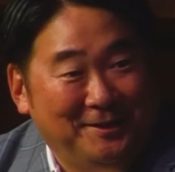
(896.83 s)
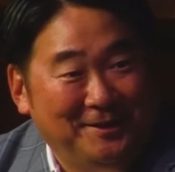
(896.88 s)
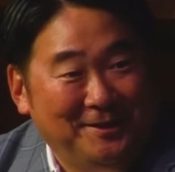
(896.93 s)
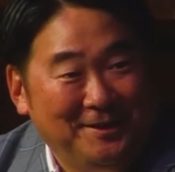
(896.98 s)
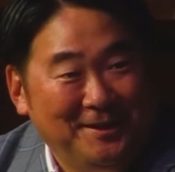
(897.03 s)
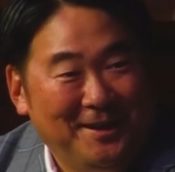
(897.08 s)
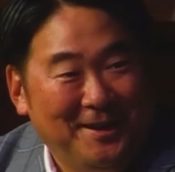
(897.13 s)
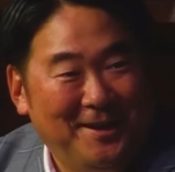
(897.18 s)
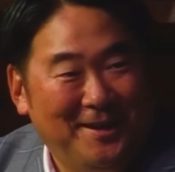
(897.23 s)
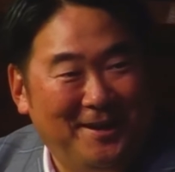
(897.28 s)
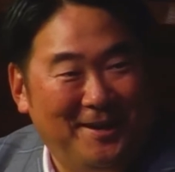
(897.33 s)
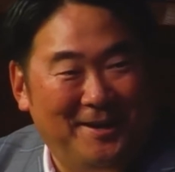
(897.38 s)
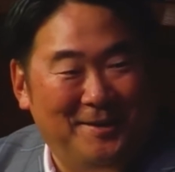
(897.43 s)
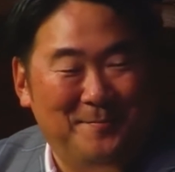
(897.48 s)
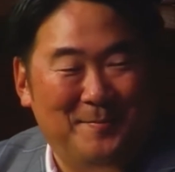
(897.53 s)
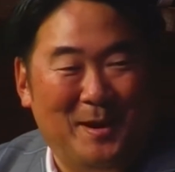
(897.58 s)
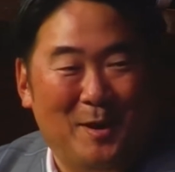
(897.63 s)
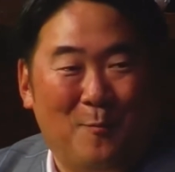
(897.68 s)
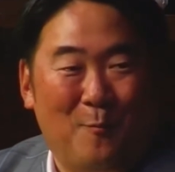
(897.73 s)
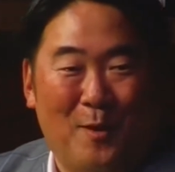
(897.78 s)
right, right.
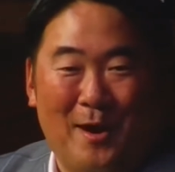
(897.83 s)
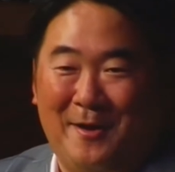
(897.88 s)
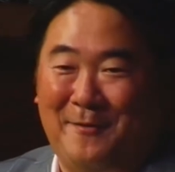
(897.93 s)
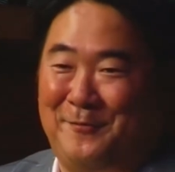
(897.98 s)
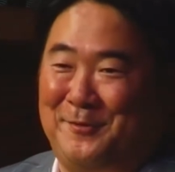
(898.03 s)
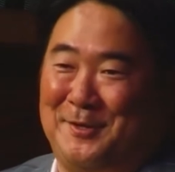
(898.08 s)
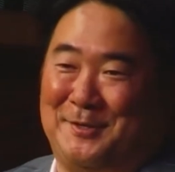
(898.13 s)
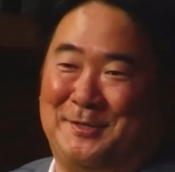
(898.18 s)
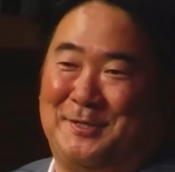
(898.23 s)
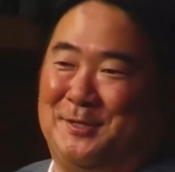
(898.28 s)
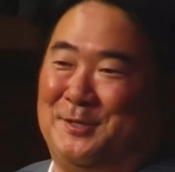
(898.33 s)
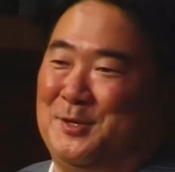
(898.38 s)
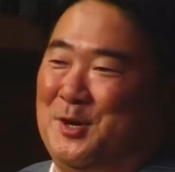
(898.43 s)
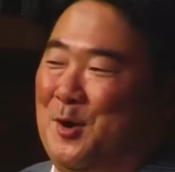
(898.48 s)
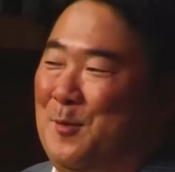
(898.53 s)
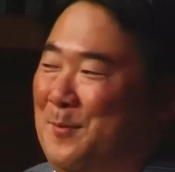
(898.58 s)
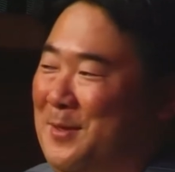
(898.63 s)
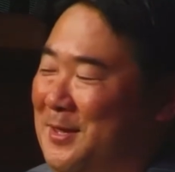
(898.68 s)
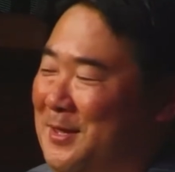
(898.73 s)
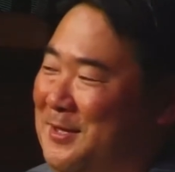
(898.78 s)
Uh, my wife doesn't
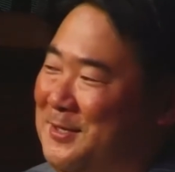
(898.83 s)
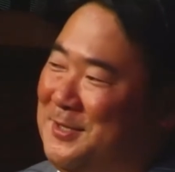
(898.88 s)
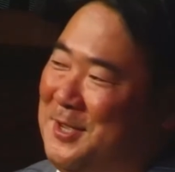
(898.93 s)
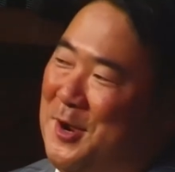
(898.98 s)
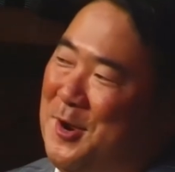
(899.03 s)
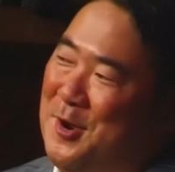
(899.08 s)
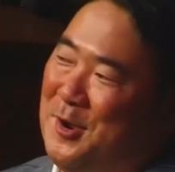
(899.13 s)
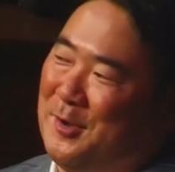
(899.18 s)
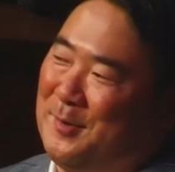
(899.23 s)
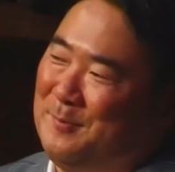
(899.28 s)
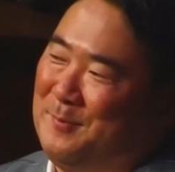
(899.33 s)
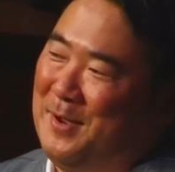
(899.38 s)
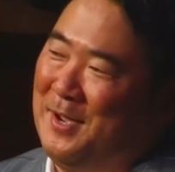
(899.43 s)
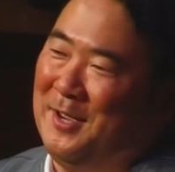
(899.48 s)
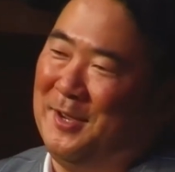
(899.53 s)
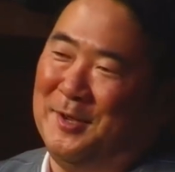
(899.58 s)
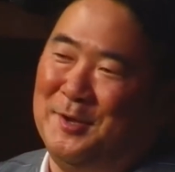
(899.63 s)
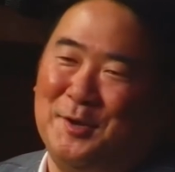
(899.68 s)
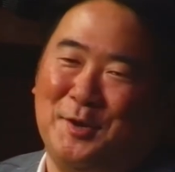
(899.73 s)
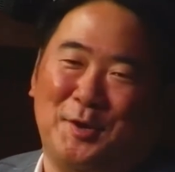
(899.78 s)
know me as Eric,
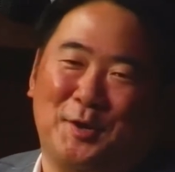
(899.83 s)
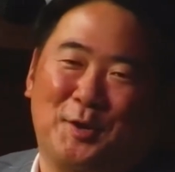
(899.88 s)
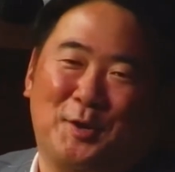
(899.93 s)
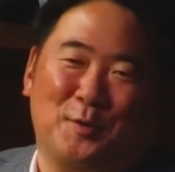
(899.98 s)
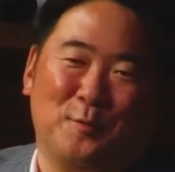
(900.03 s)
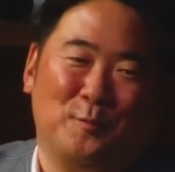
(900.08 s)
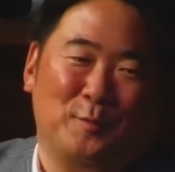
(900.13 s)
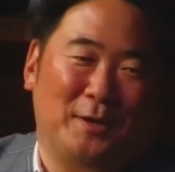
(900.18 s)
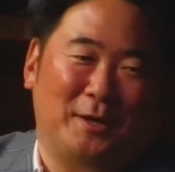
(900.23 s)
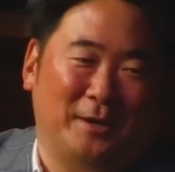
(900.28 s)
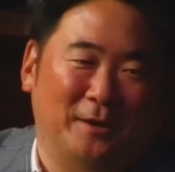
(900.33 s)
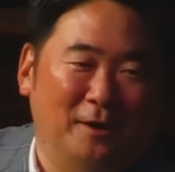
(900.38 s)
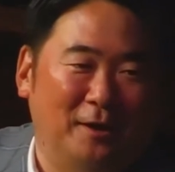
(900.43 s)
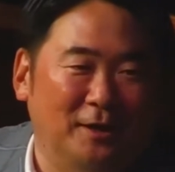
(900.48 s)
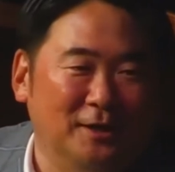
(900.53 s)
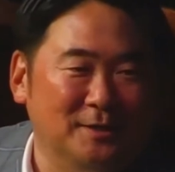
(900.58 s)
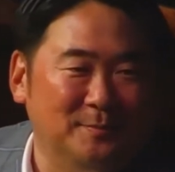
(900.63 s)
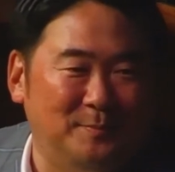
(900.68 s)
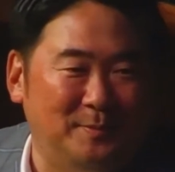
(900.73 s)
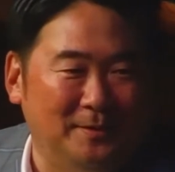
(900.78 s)
my Korean
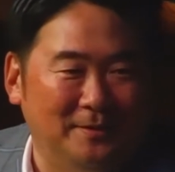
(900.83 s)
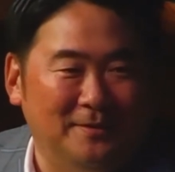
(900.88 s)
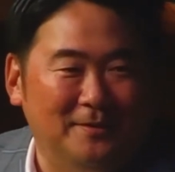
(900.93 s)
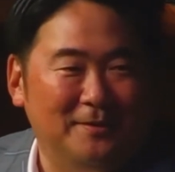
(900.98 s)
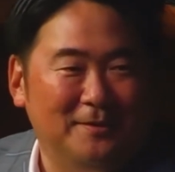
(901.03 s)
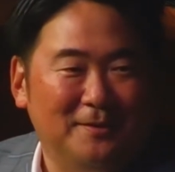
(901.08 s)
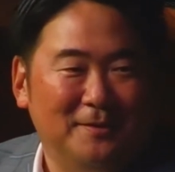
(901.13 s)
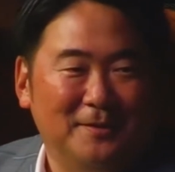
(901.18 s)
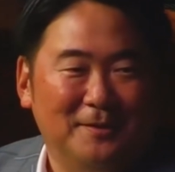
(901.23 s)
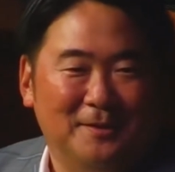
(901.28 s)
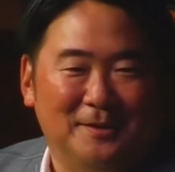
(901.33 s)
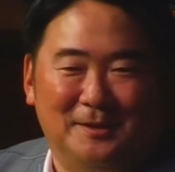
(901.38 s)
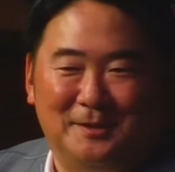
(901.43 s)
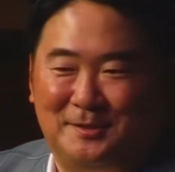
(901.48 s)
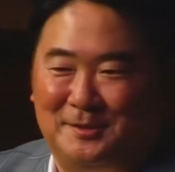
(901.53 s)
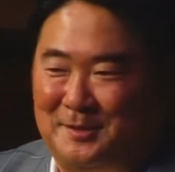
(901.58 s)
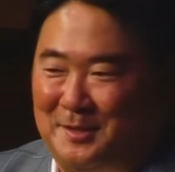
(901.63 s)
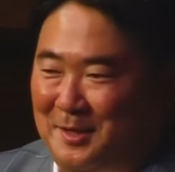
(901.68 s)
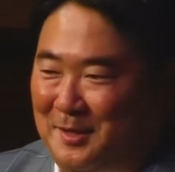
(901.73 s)
husband. Is the